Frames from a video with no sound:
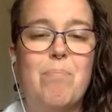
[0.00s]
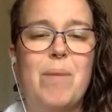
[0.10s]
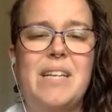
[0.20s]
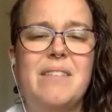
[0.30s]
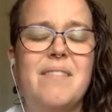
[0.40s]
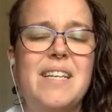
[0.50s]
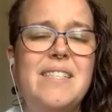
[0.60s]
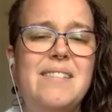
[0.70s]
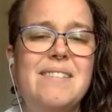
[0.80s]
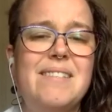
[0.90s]
But
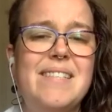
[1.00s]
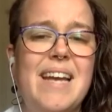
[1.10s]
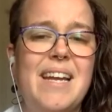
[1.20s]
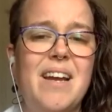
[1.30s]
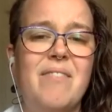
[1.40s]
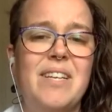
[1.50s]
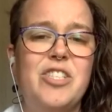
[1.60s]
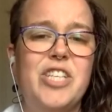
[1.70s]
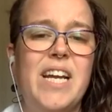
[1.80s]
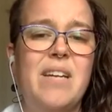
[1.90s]
this state of
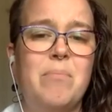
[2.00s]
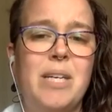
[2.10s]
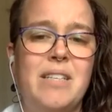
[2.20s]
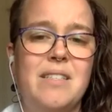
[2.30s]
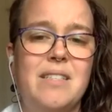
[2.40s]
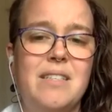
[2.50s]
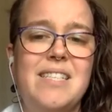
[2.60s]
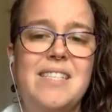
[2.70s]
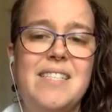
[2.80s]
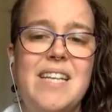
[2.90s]
enchantment,
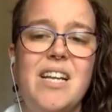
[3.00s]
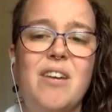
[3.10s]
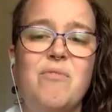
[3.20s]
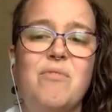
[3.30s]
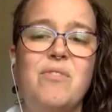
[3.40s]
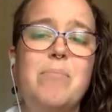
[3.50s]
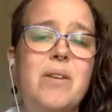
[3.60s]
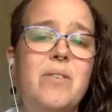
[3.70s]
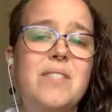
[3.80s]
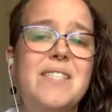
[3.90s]
this state of
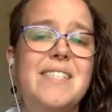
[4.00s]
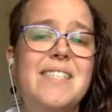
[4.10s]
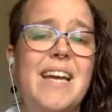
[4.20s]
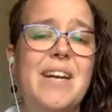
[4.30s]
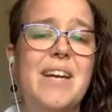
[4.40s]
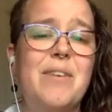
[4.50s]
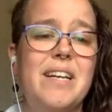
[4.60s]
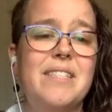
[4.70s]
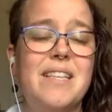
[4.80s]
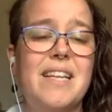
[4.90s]
liminal
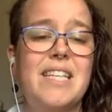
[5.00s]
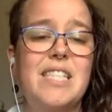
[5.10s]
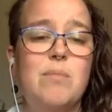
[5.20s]
sacredness that I